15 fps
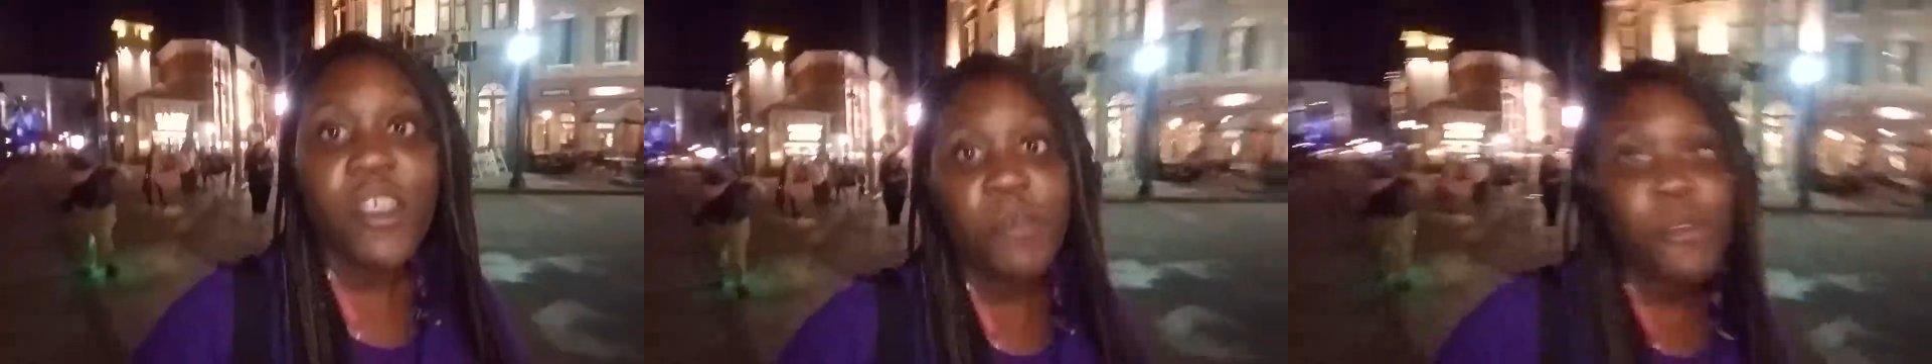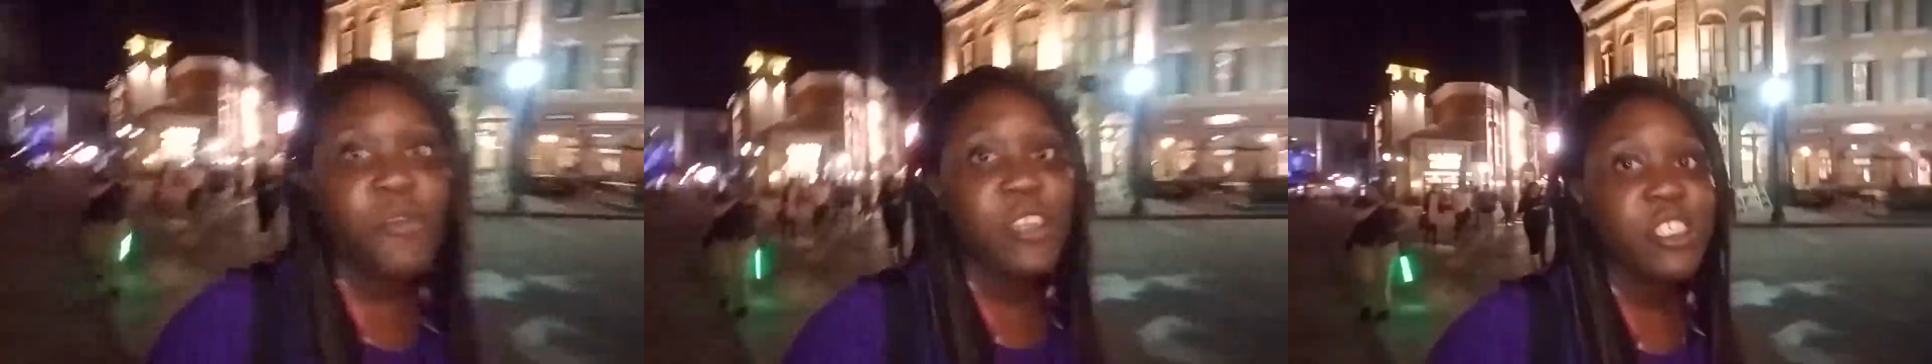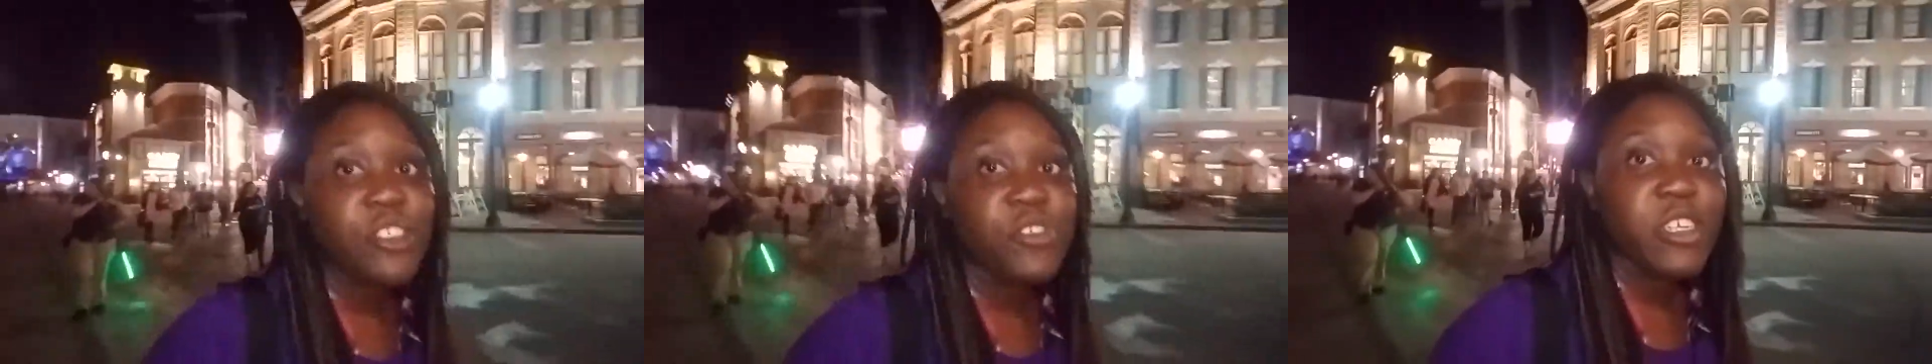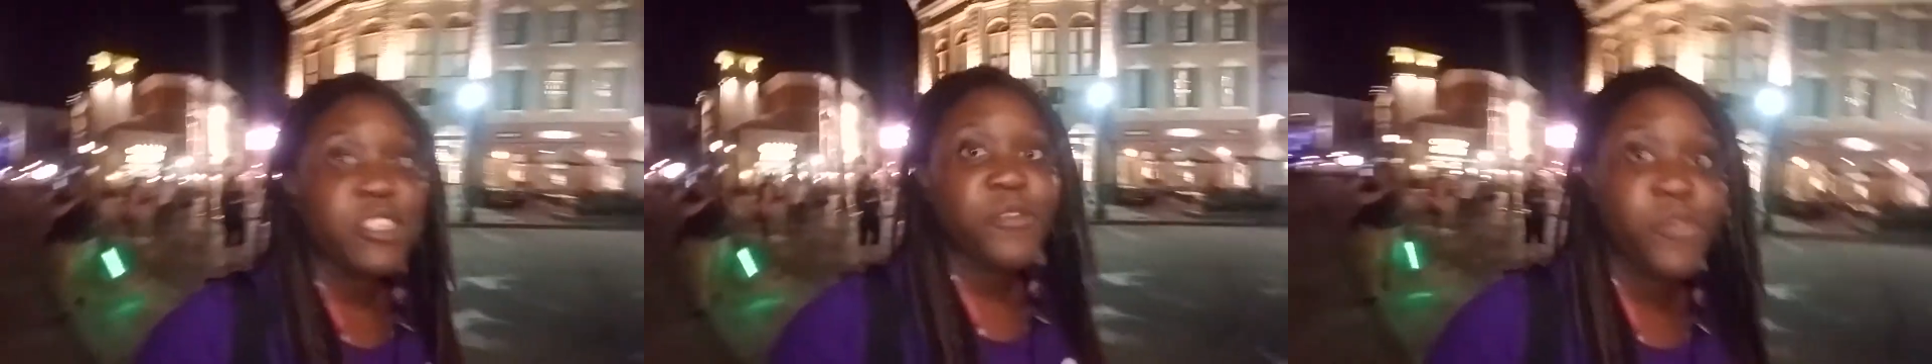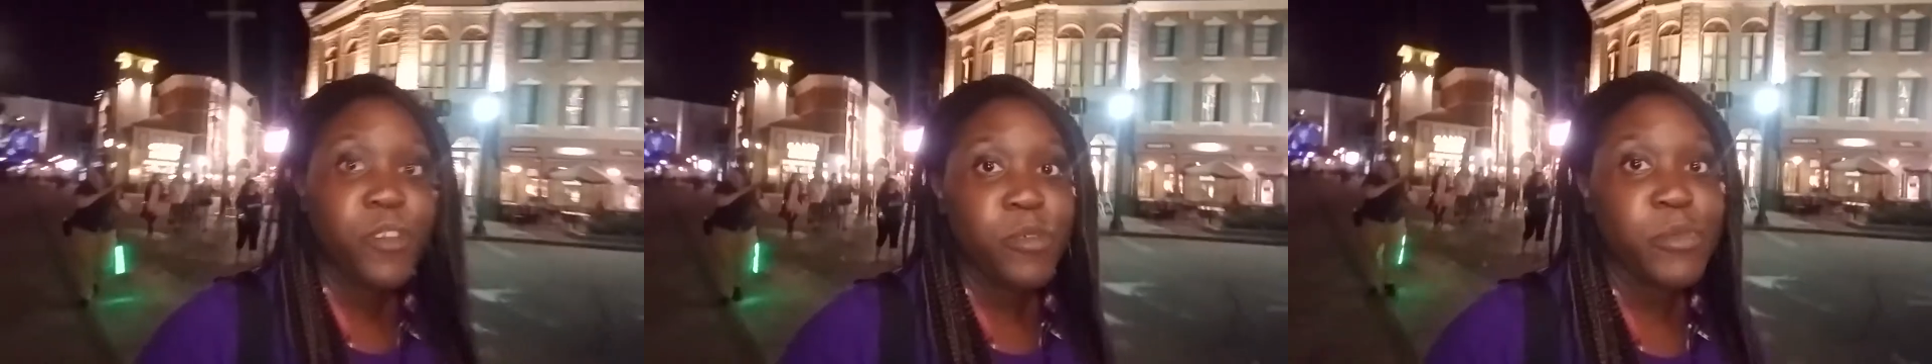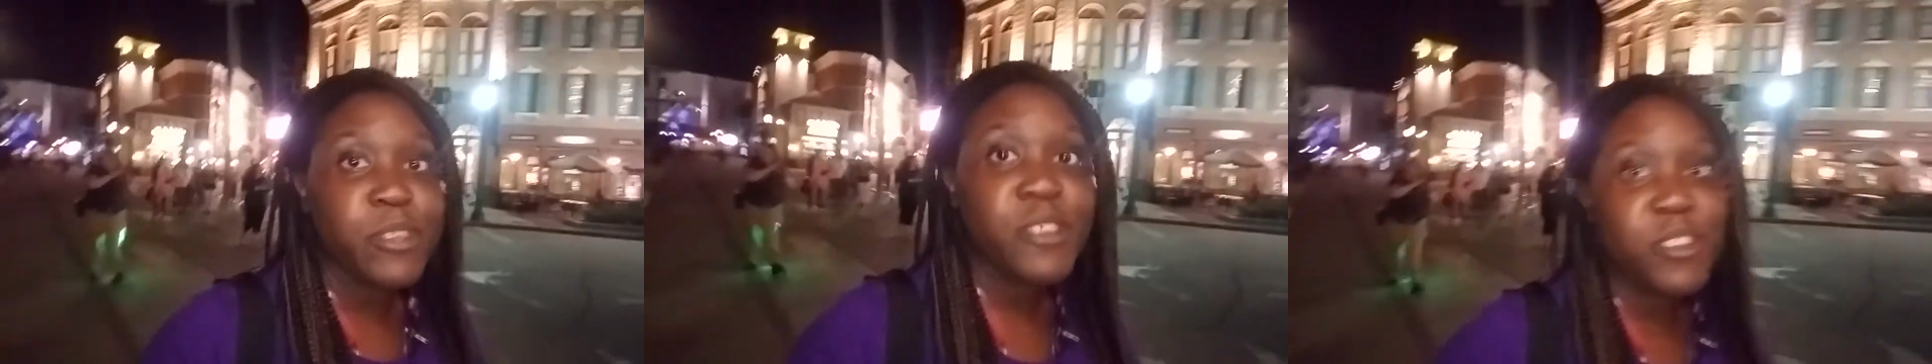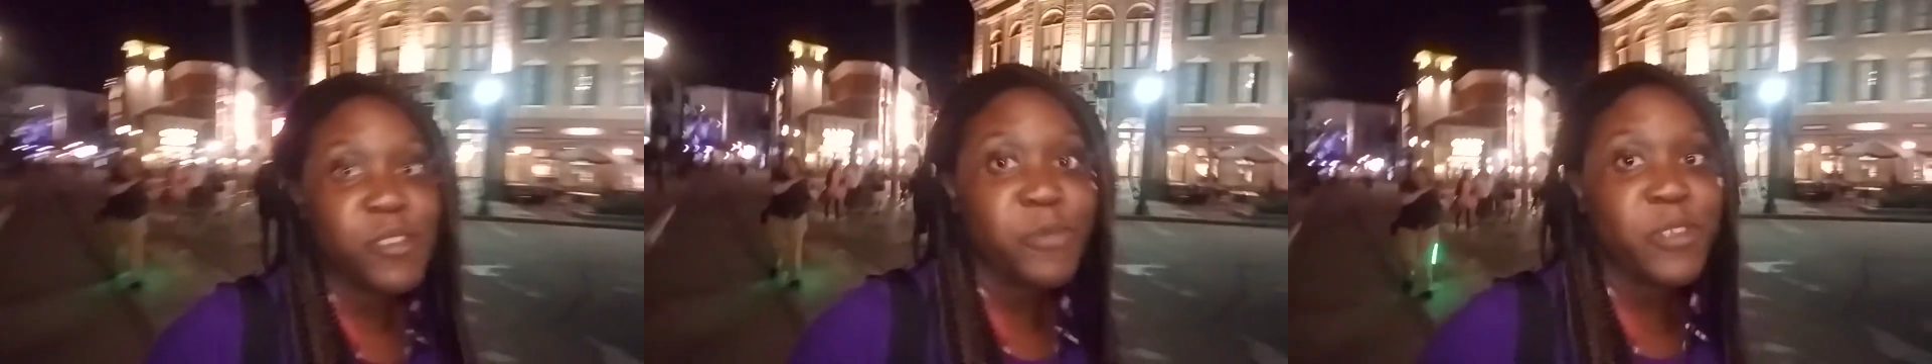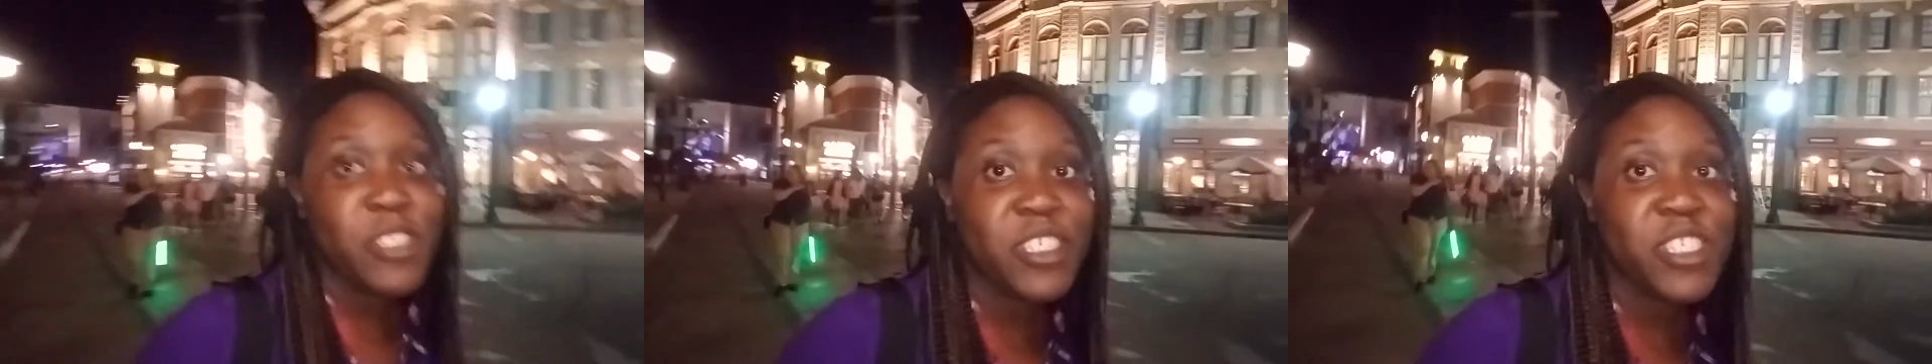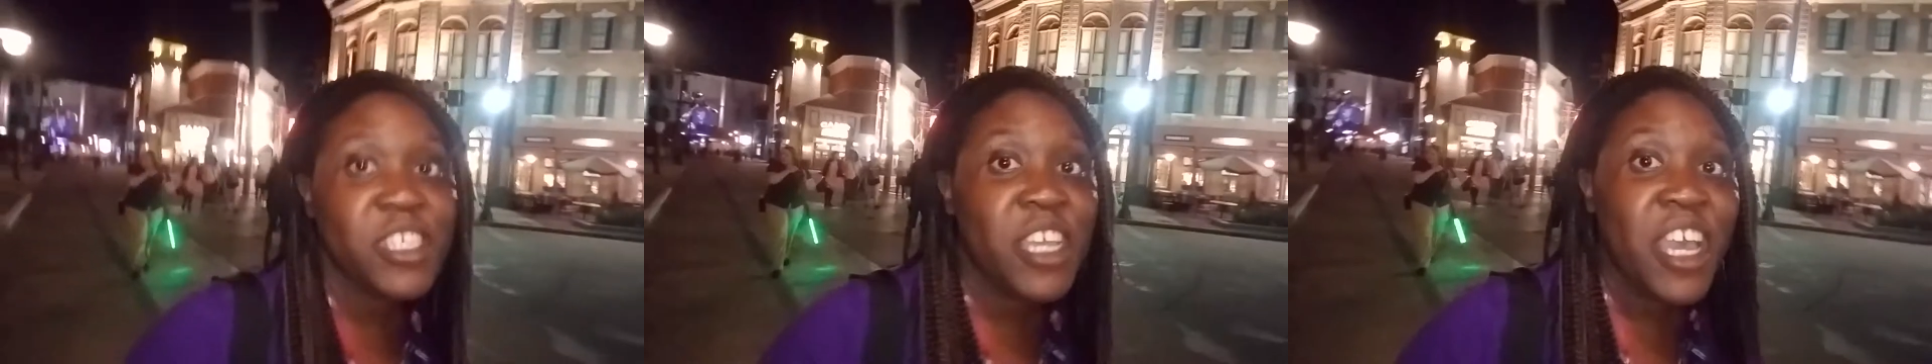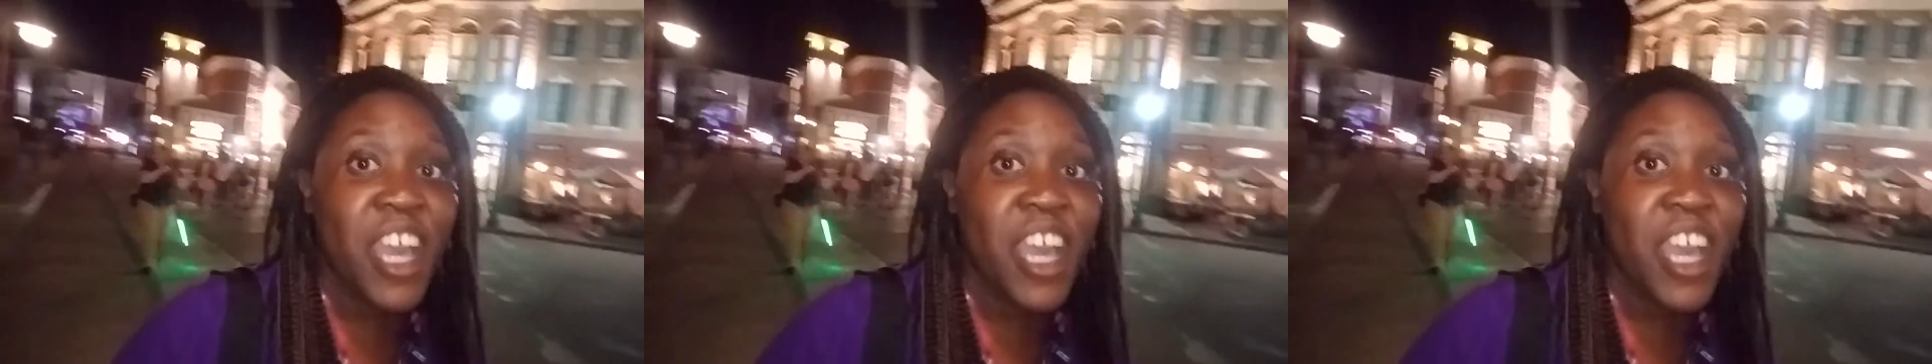that we finished Transformers, which